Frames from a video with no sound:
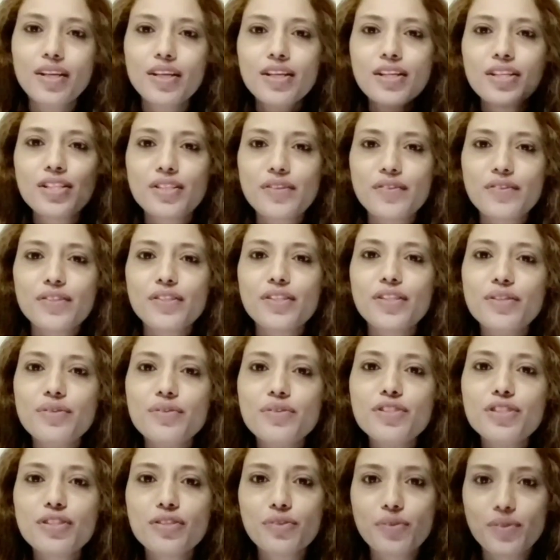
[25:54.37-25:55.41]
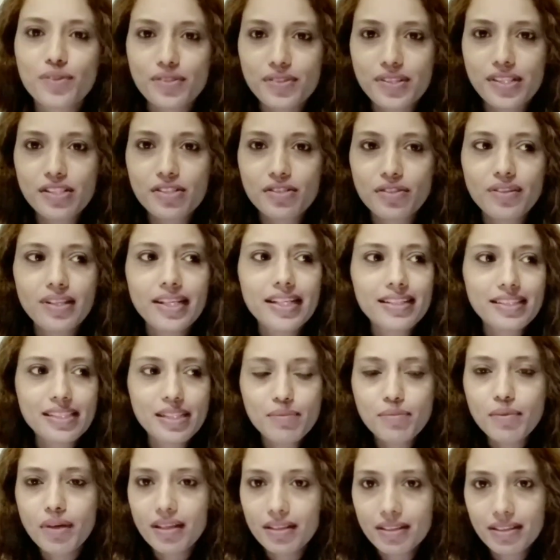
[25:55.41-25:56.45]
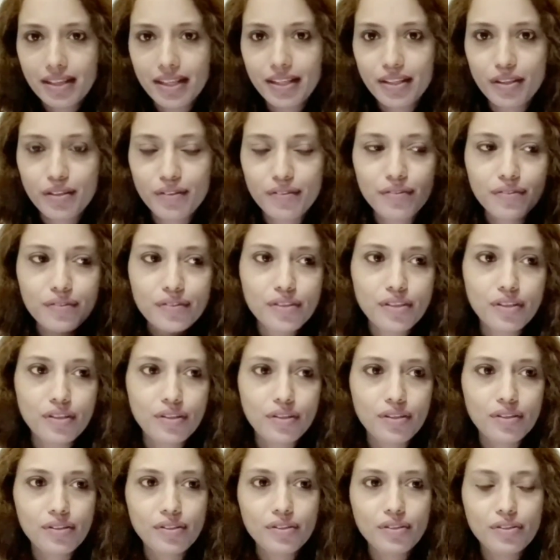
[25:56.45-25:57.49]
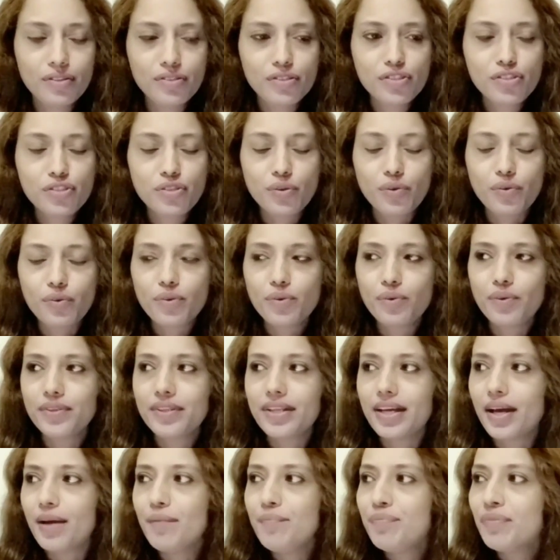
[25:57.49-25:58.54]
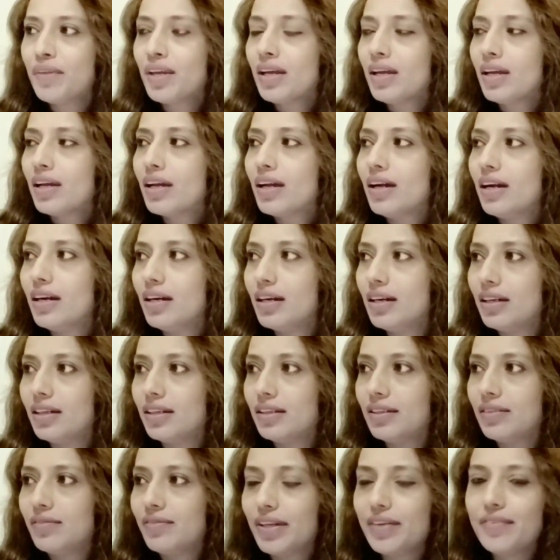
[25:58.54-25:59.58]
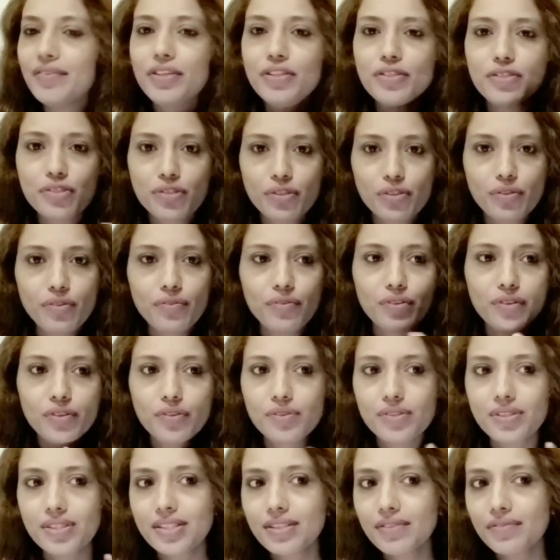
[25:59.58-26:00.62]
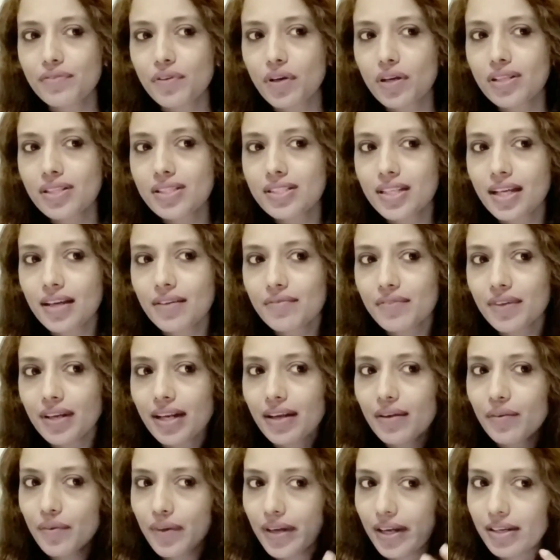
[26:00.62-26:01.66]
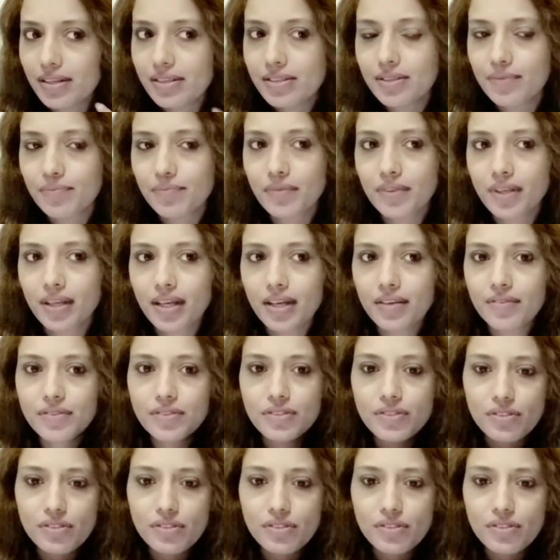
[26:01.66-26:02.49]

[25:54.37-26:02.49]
So there was a huge grocery store, like D-Mart kind of store over there, where we used to go for groceries. The first time when I went, I was